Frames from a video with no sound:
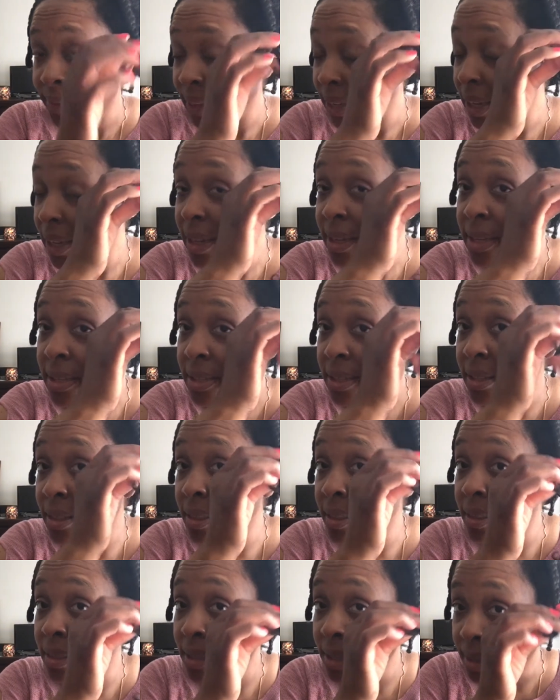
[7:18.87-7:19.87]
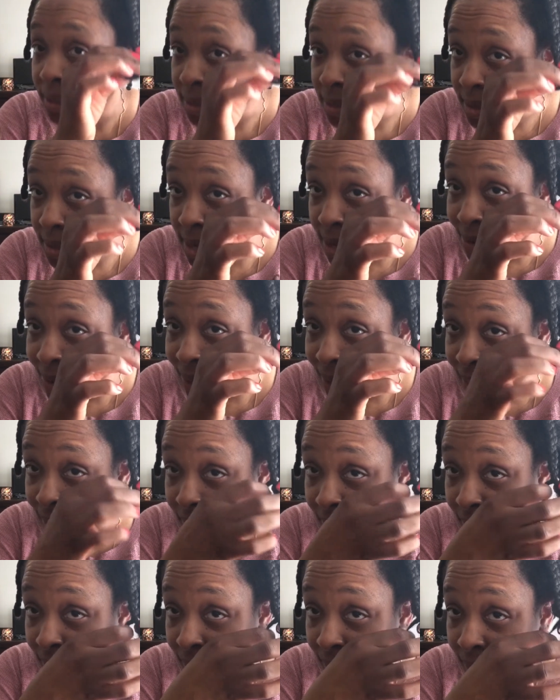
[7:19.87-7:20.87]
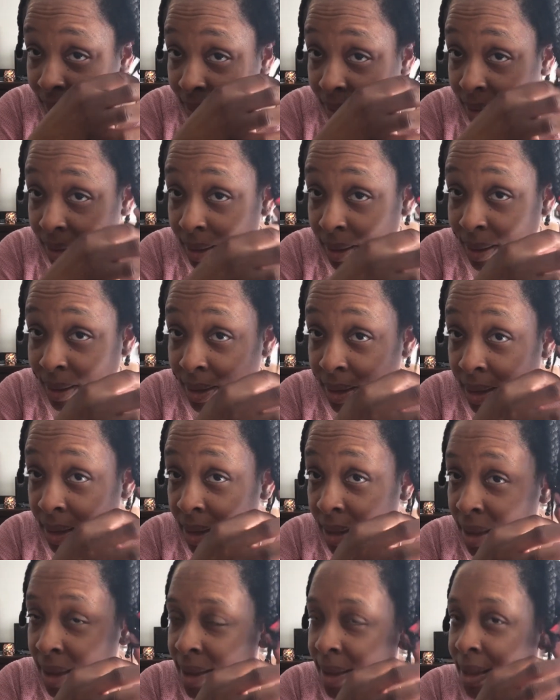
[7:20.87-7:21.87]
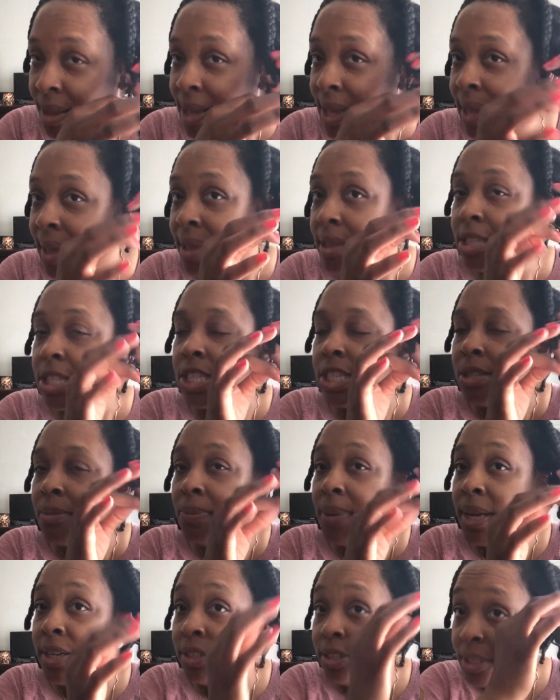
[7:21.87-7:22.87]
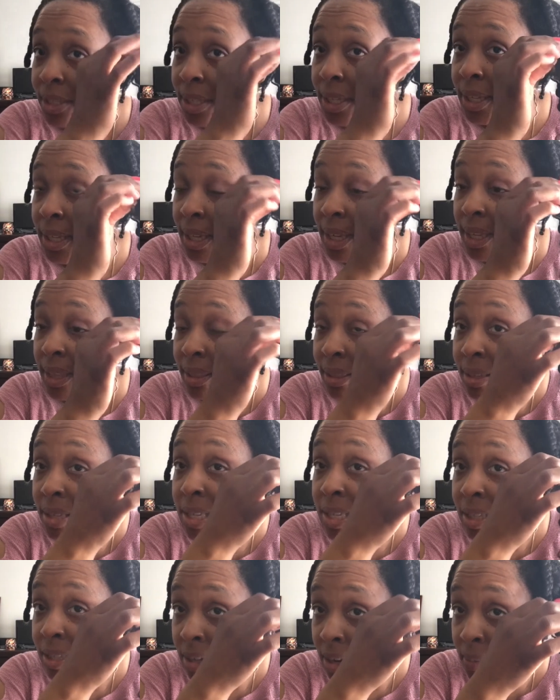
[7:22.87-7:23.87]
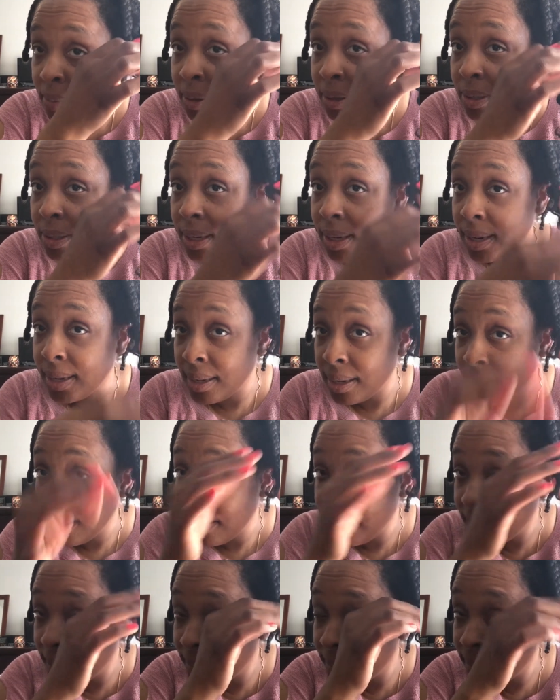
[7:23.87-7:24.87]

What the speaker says: And like I said, this is how I like it, especially in the summertime,